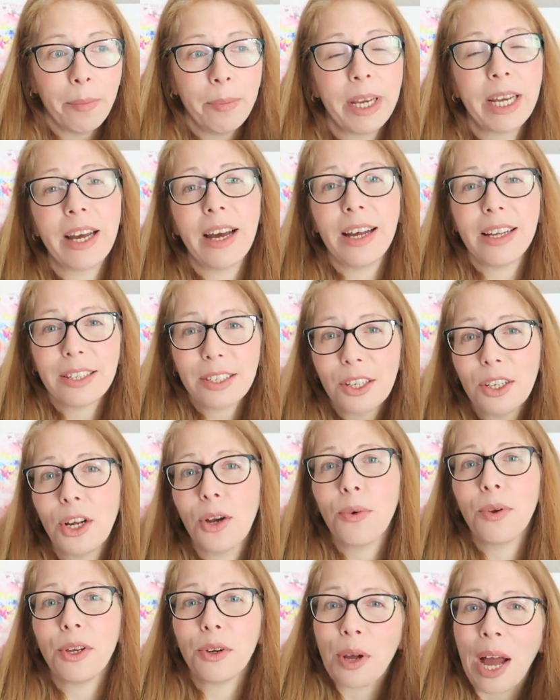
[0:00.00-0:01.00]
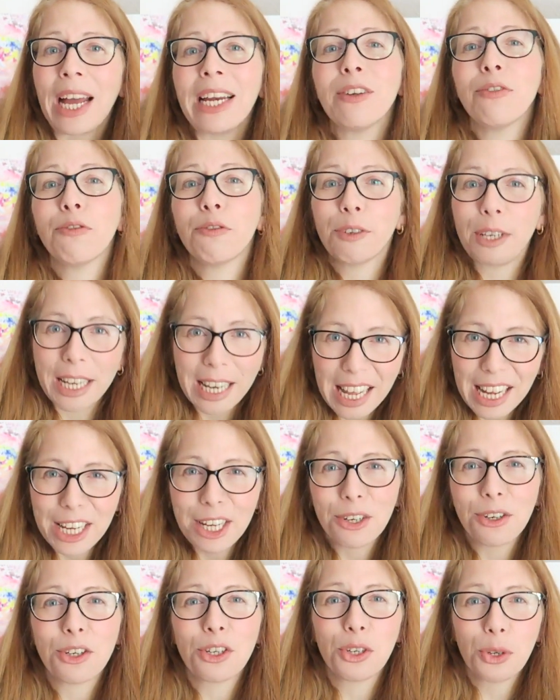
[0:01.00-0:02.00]
because you know, you kind of feel
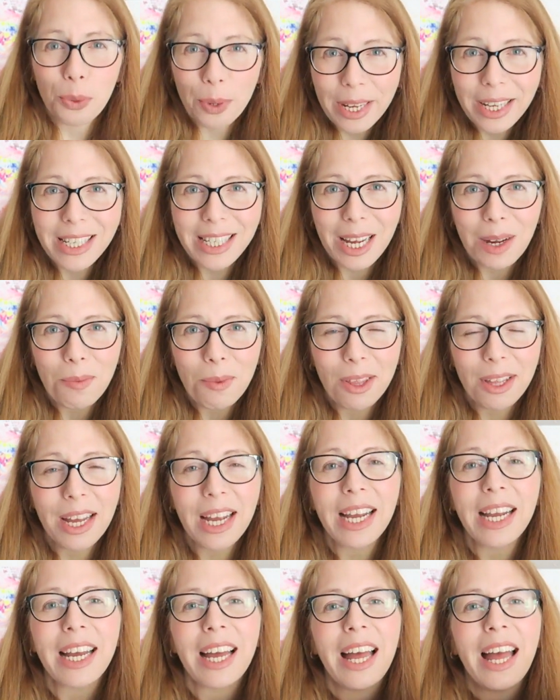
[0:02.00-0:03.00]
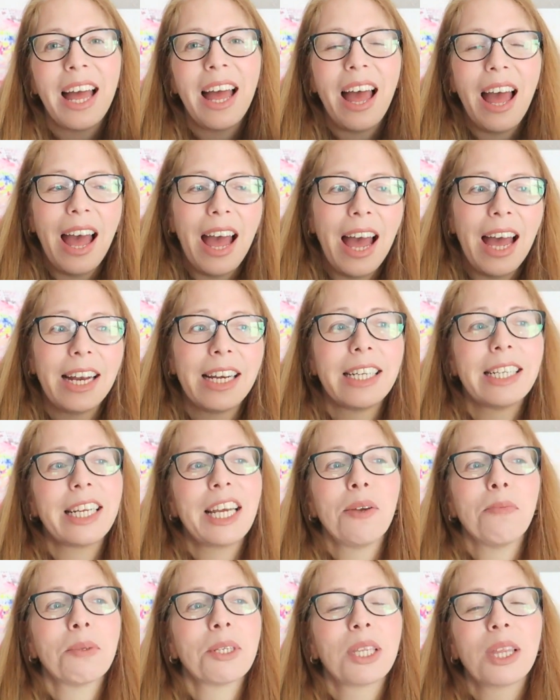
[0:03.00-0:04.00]
like you're doing something, and it
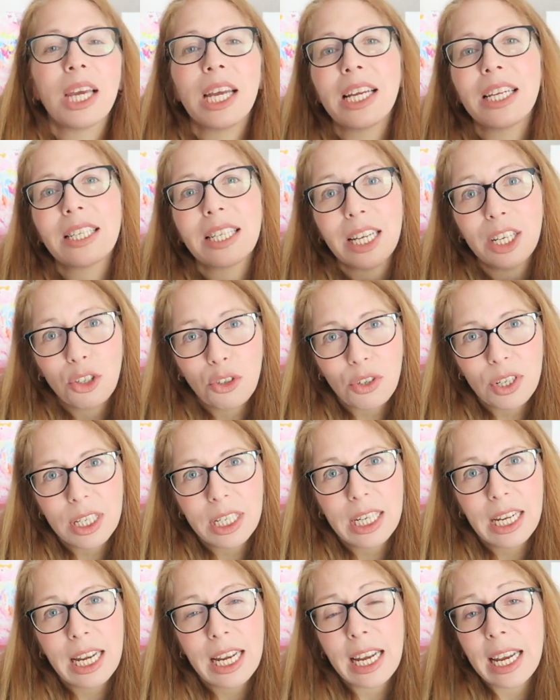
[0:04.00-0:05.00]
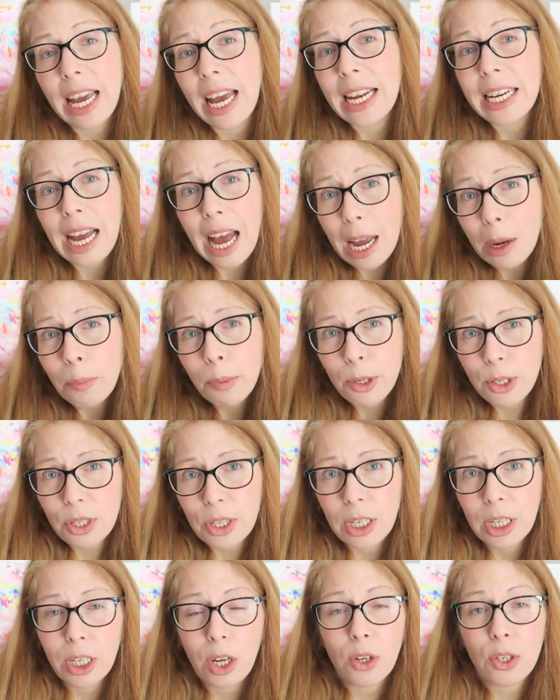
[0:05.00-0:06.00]
keeps things interesting. And I
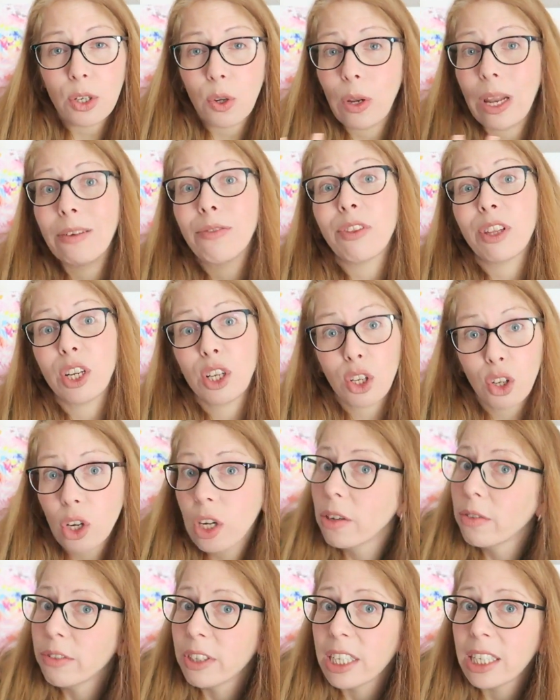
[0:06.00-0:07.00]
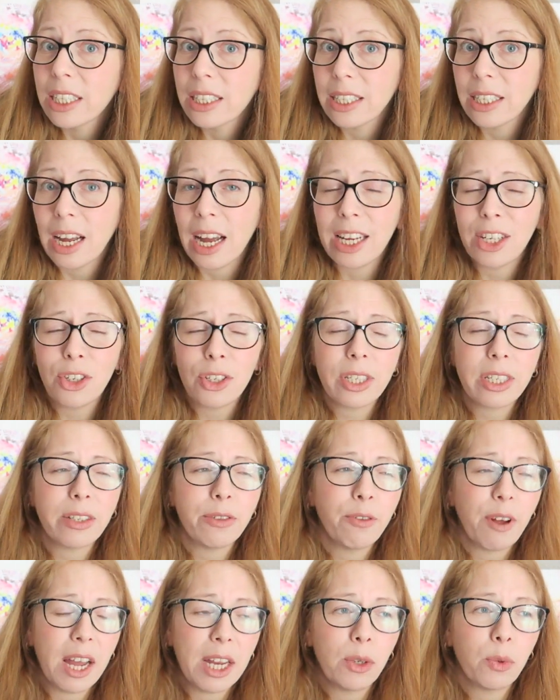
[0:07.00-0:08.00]
personally also love the look of it. I
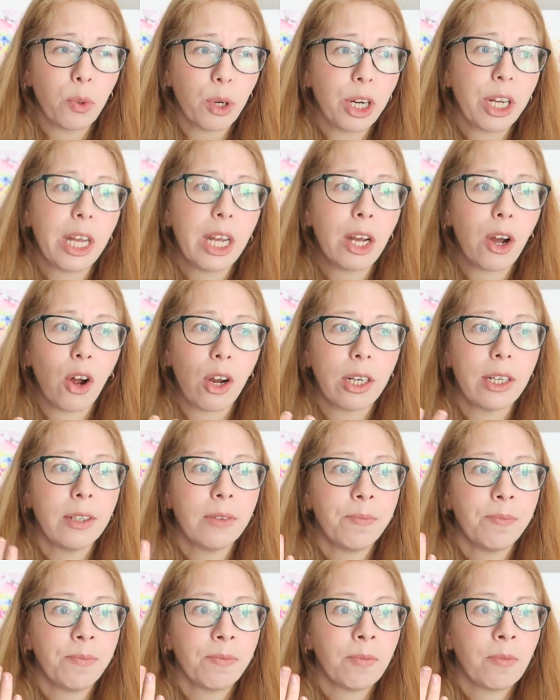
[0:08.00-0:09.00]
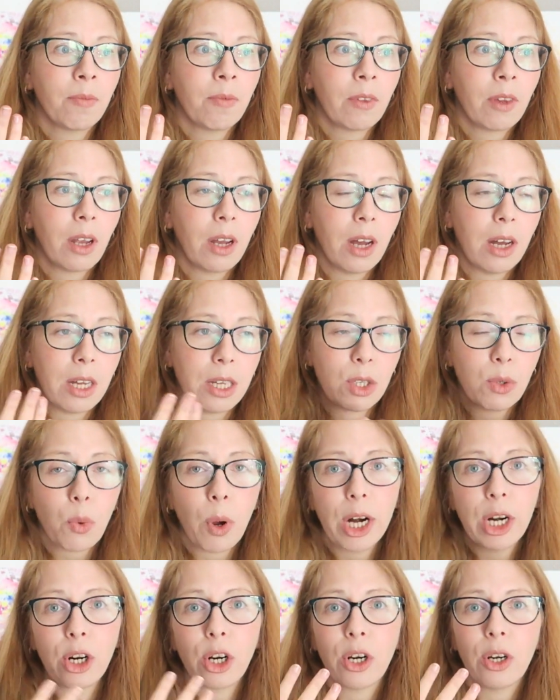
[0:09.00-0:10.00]
just find working on a
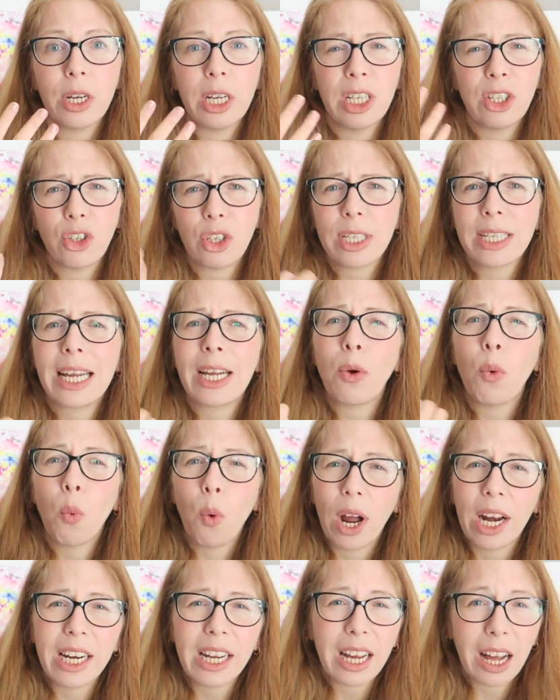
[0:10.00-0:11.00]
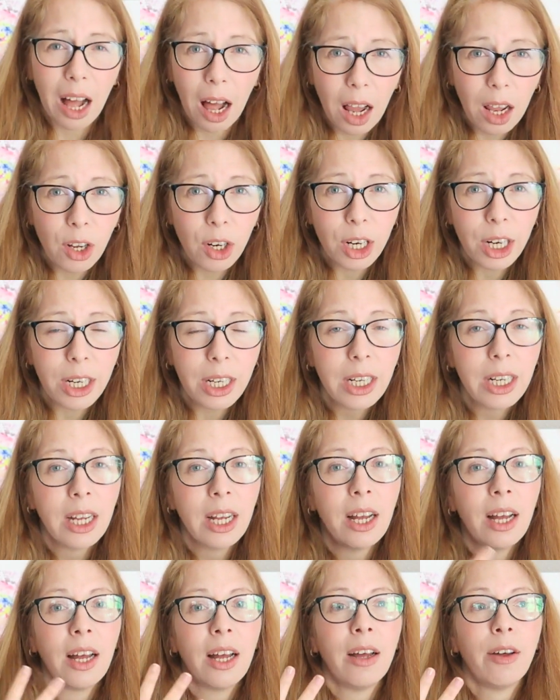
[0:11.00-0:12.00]
sweater in just like one color,
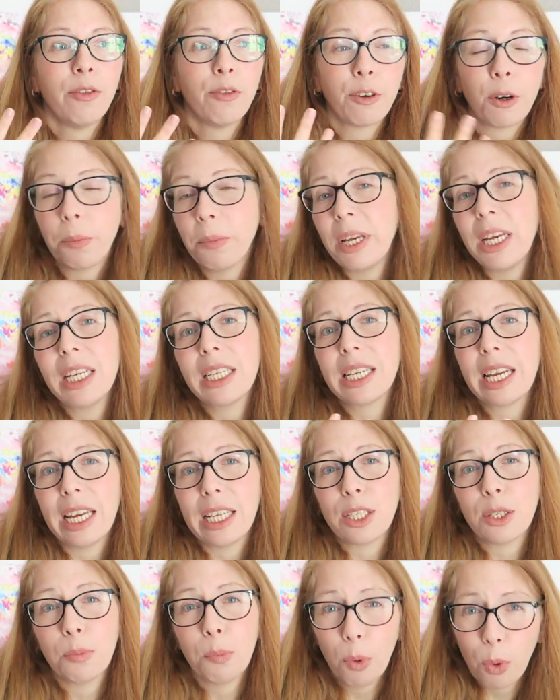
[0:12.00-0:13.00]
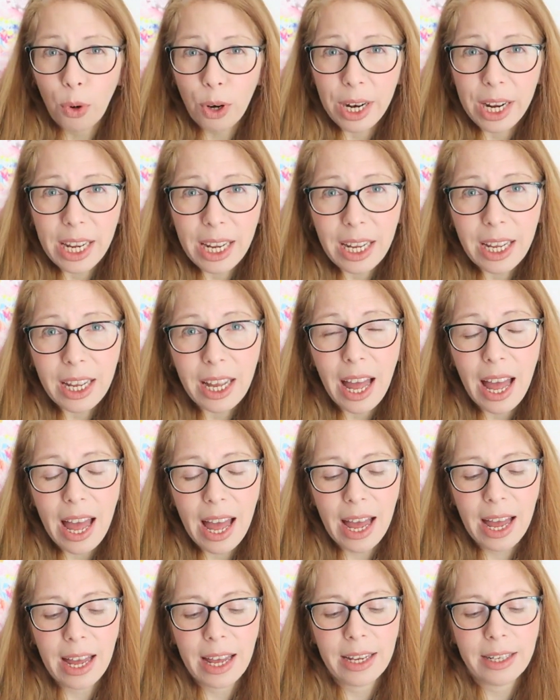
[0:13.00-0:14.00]
for me it gets boring.
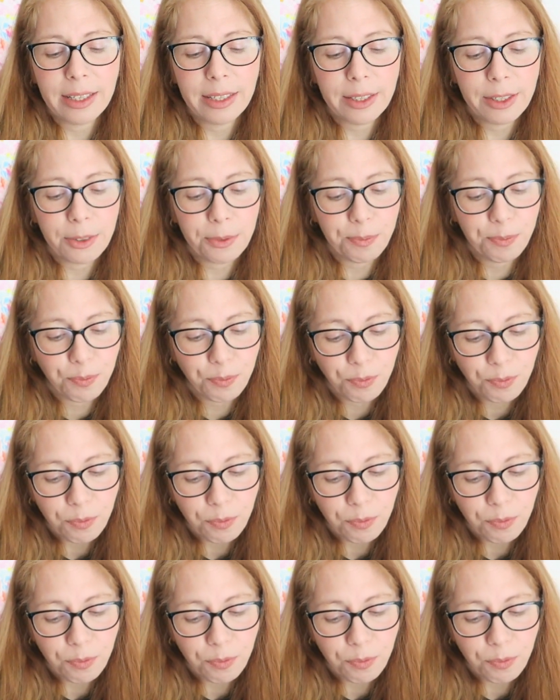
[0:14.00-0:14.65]
And